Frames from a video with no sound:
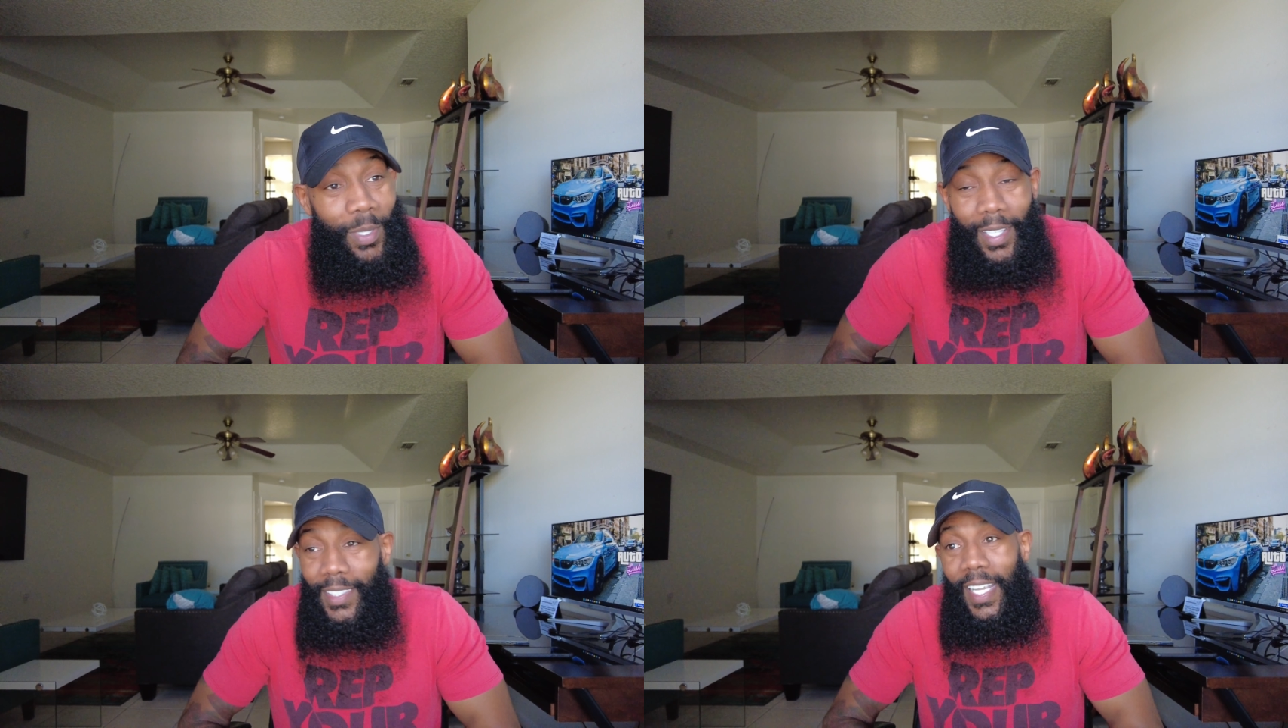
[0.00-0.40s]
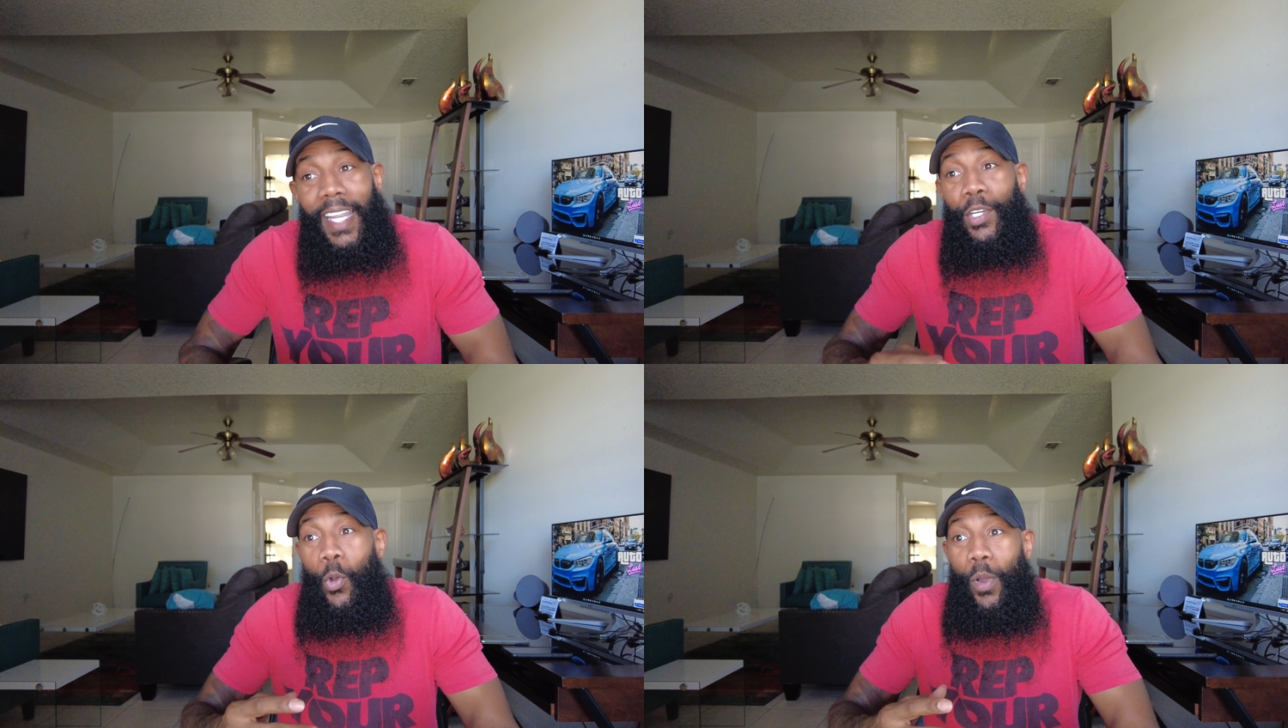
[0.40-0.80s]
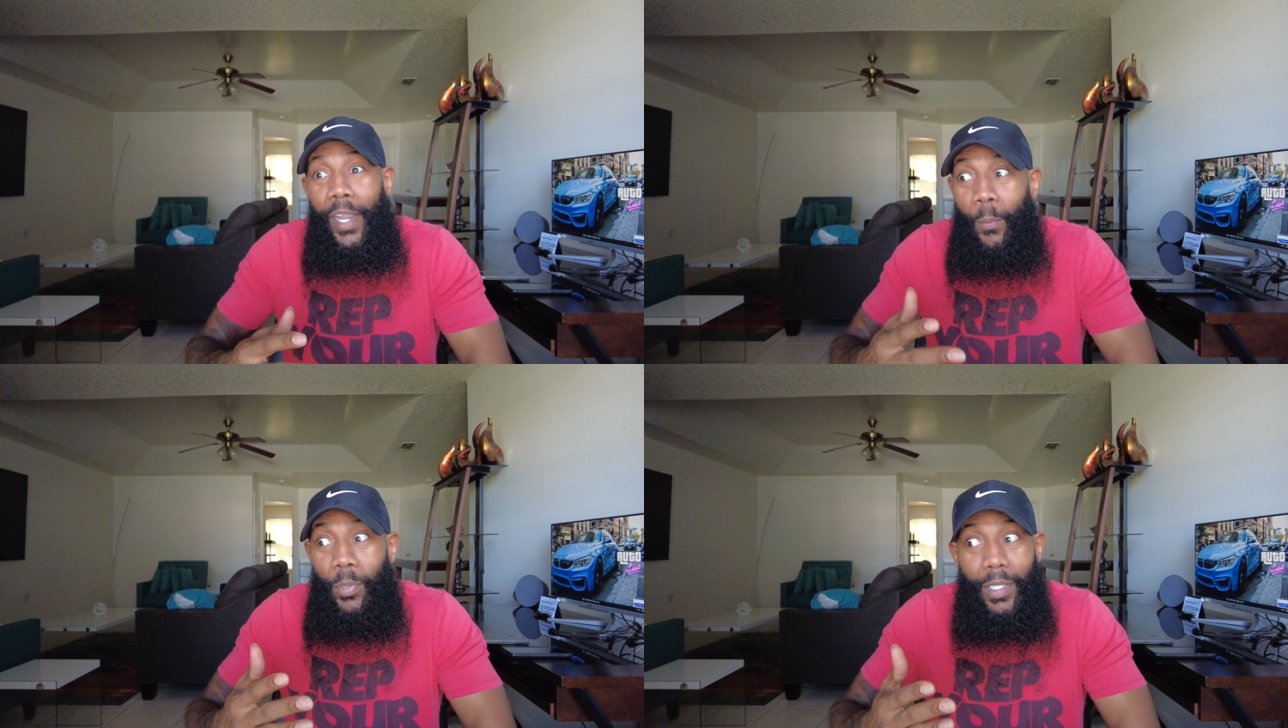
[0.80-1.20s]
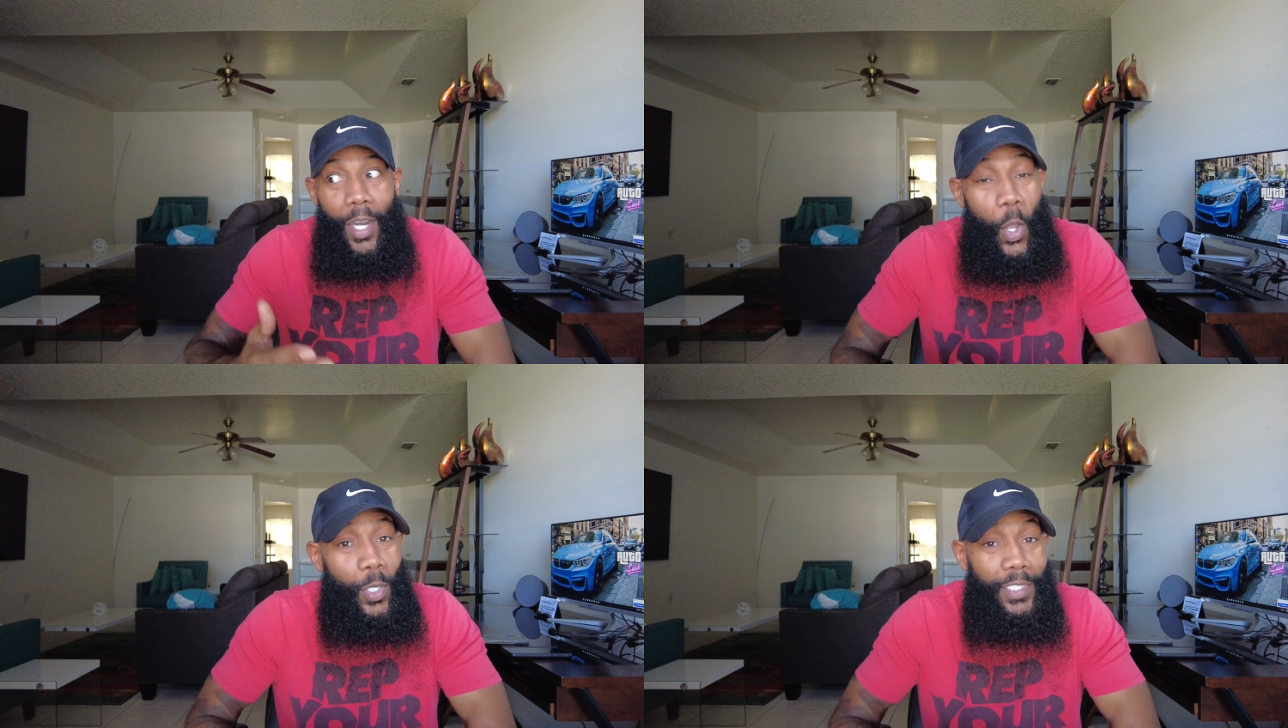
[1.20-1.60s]
because ain't no way I'm putting
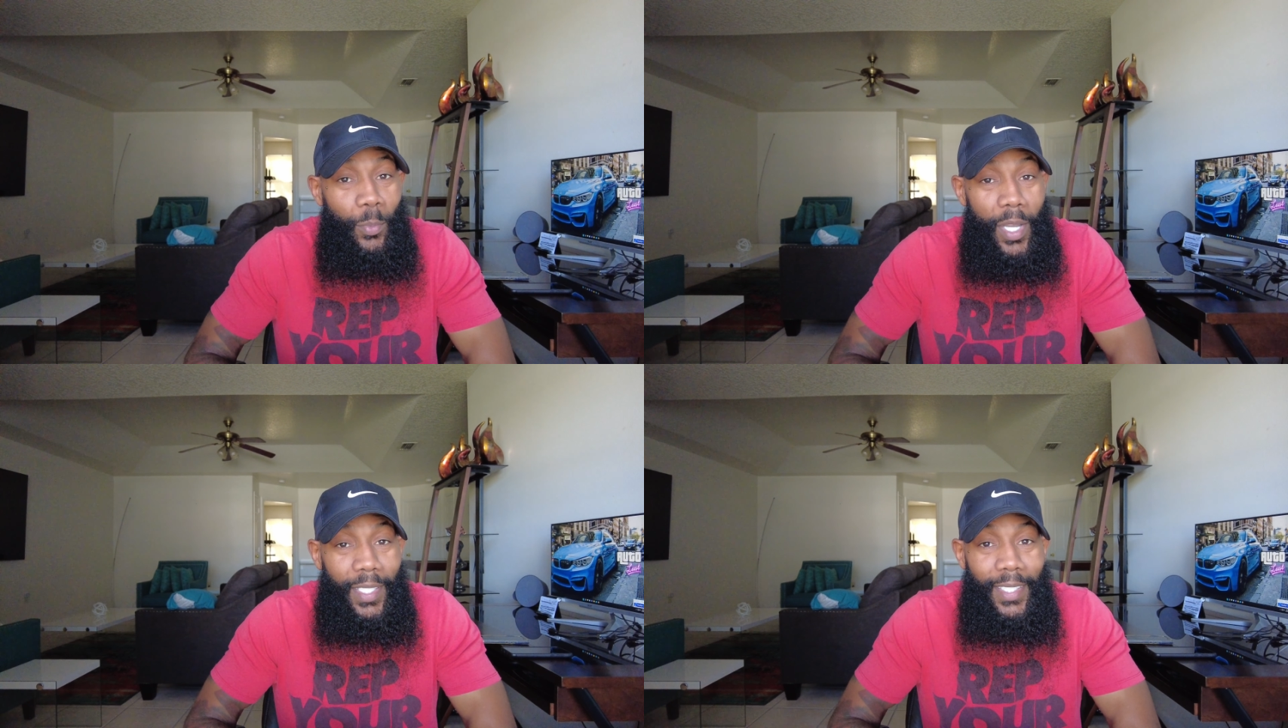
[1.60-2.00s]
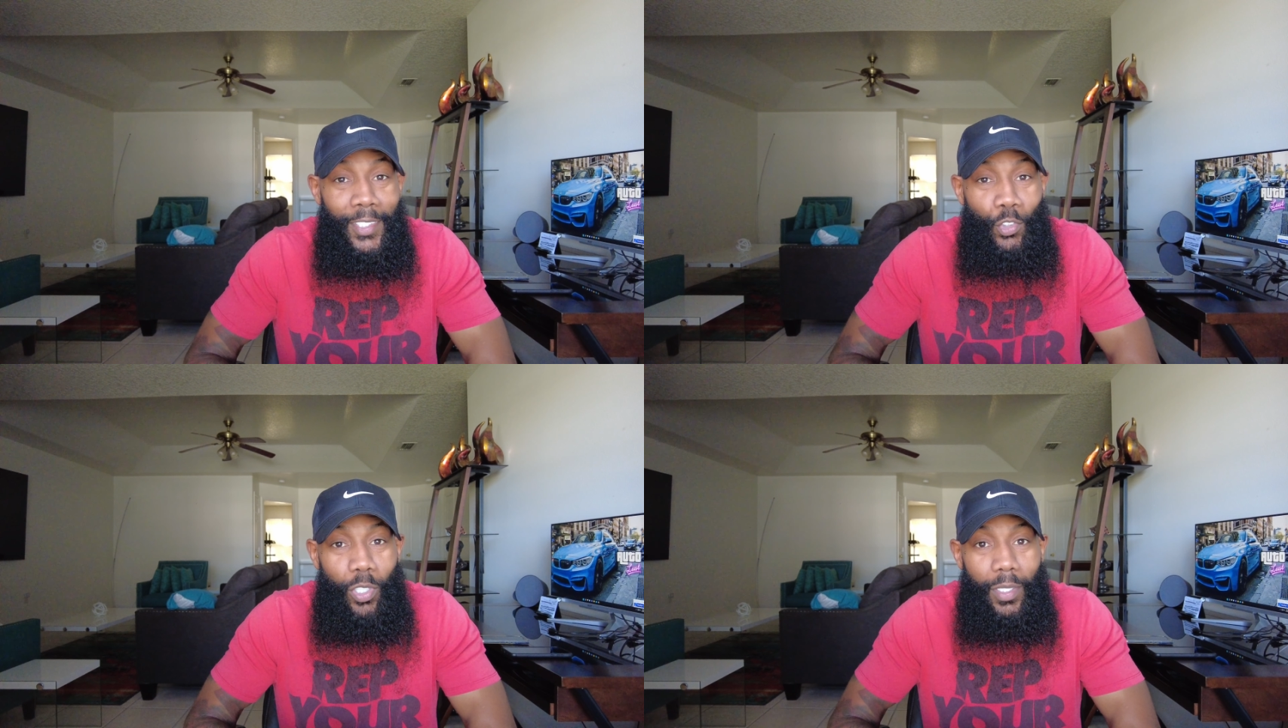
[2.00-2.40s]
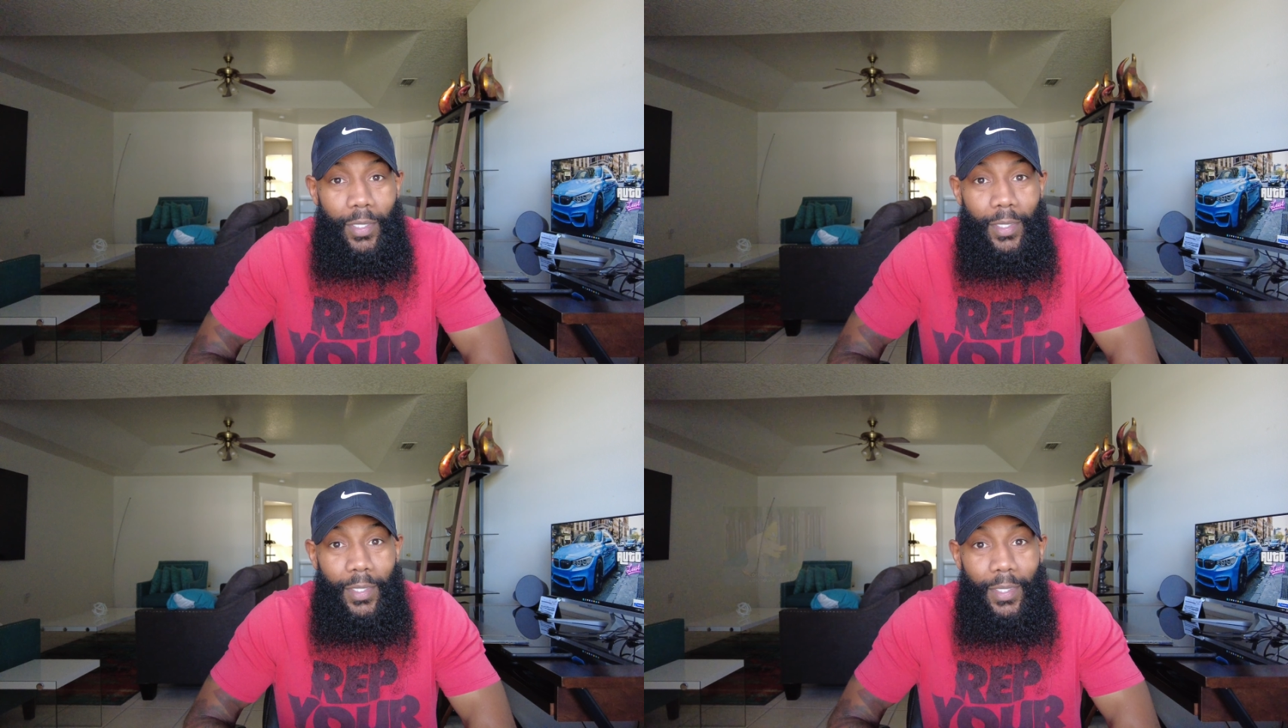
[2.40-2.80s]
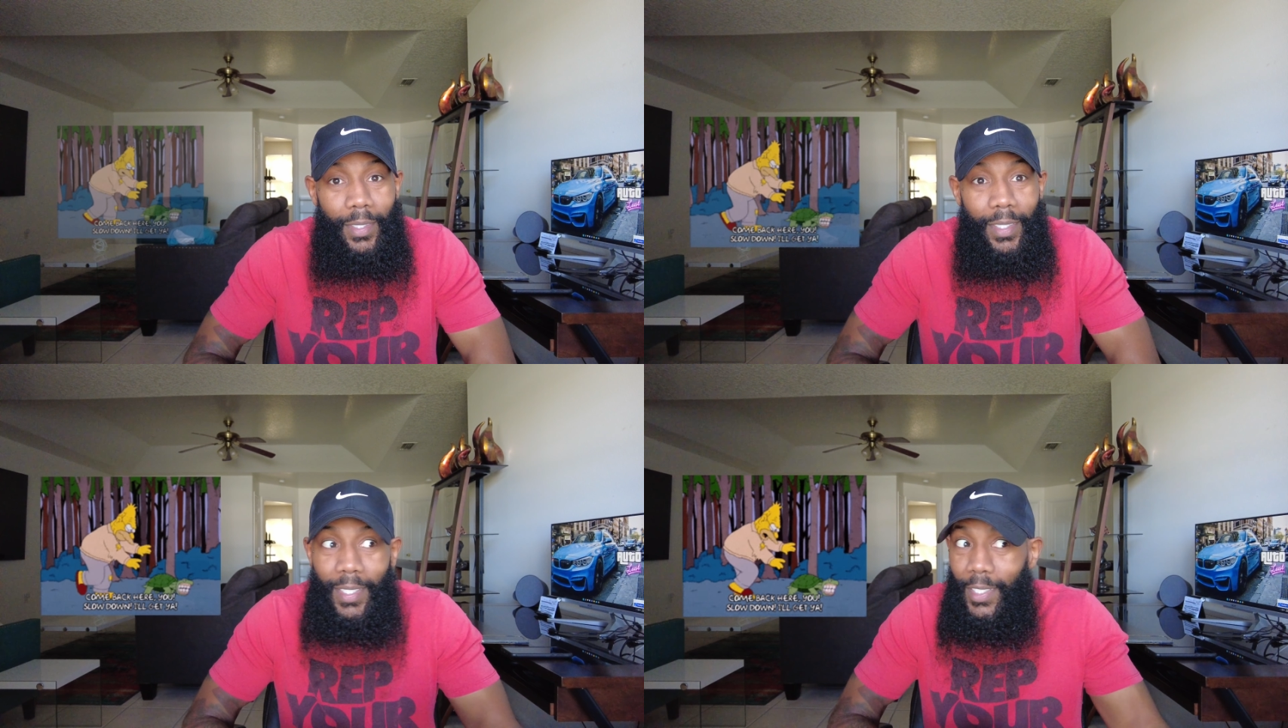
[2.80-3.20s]
all this money in this truck
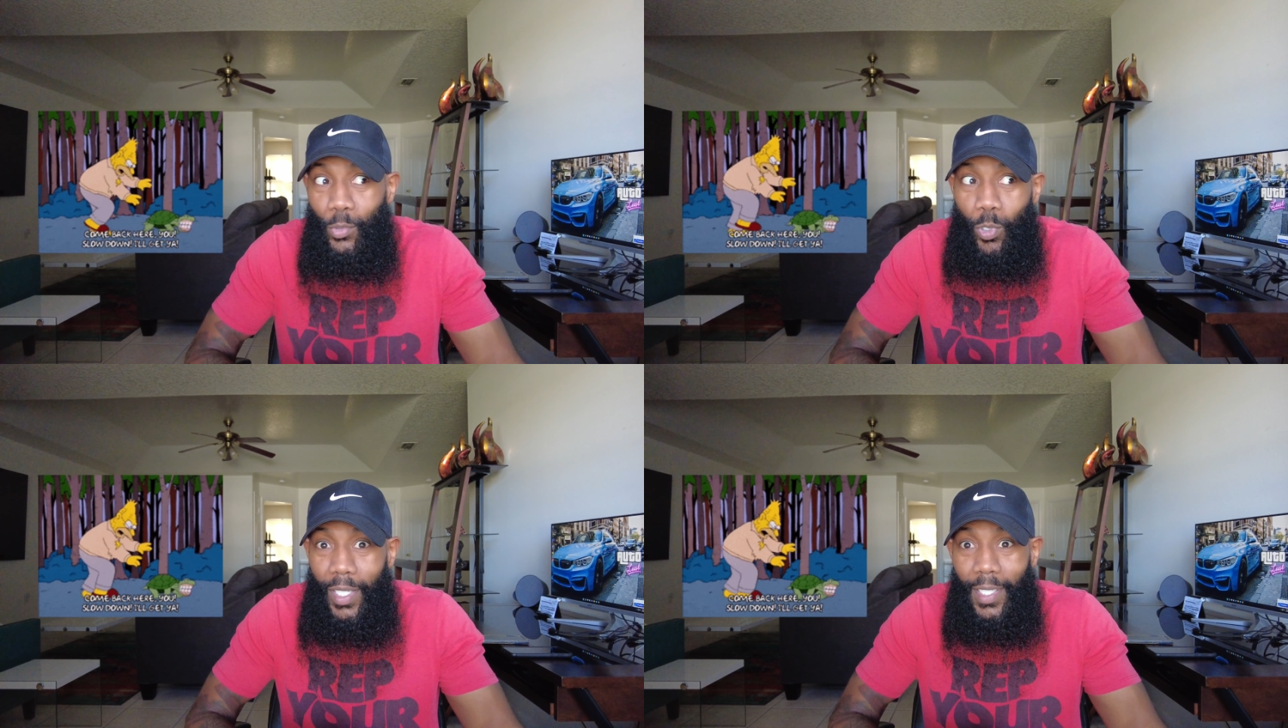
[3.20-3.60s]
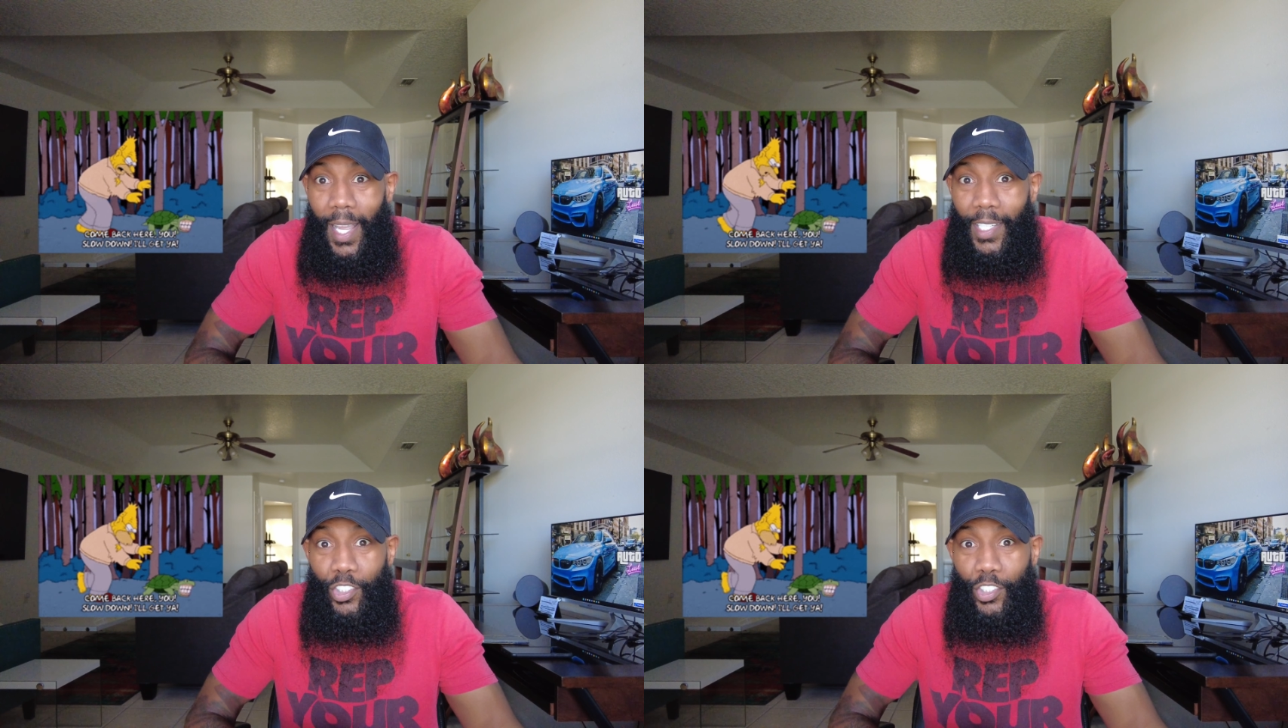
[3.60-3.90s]
and it's running like a